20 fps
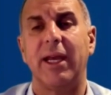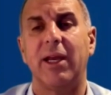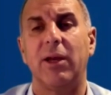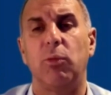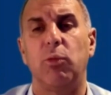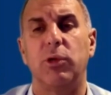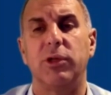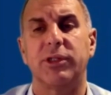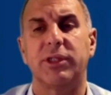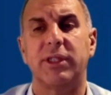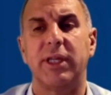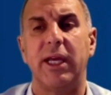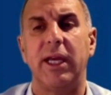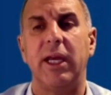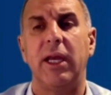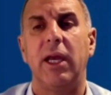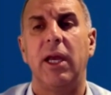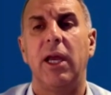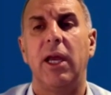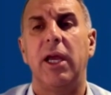We'll see.
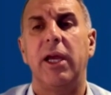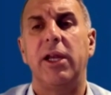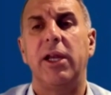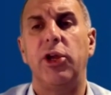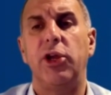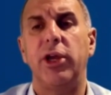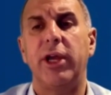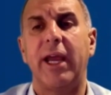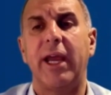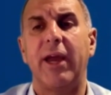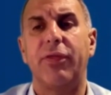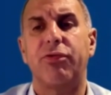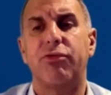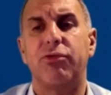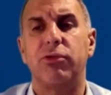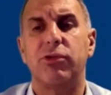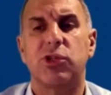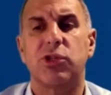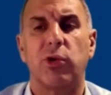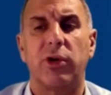You get through
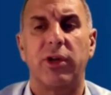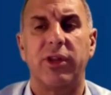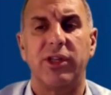sort of this